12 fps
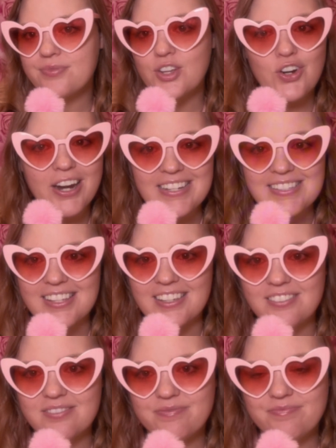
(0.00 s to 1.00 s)
Crazy.
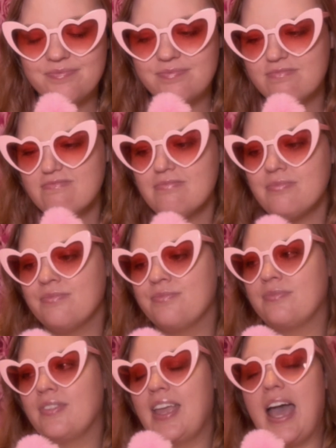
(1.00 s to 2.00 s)

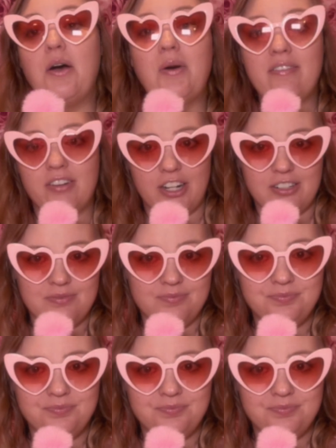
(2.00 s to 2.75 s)
However,